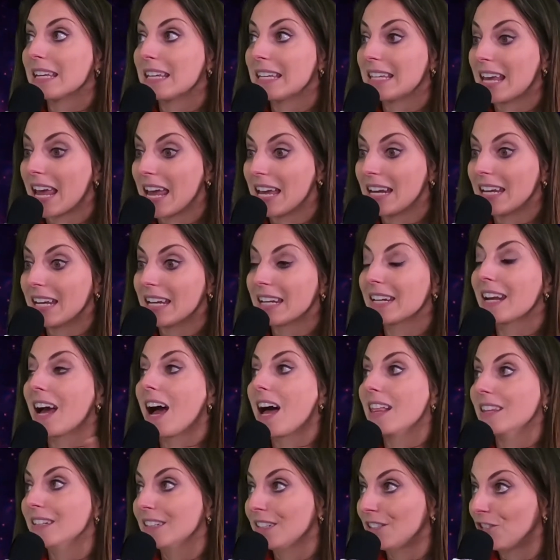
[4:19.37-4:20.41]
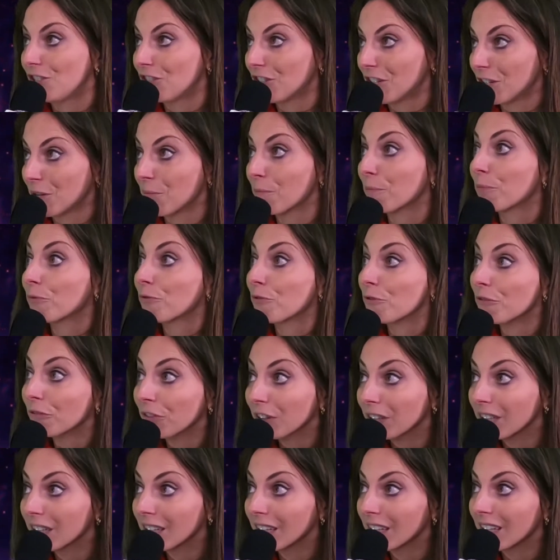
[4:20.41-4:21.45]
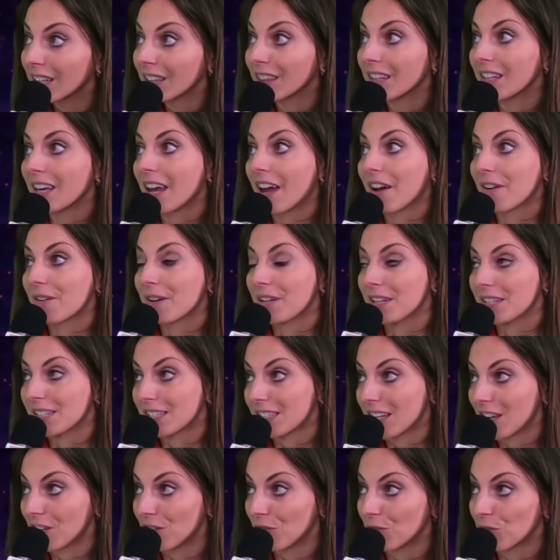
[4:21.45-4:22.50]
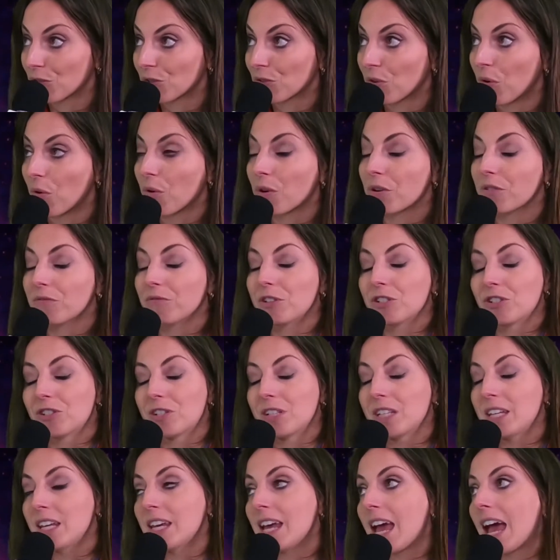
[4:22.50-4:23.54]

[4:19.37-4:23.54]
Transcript: gaining knowledge and improving in the areas that you scored originally.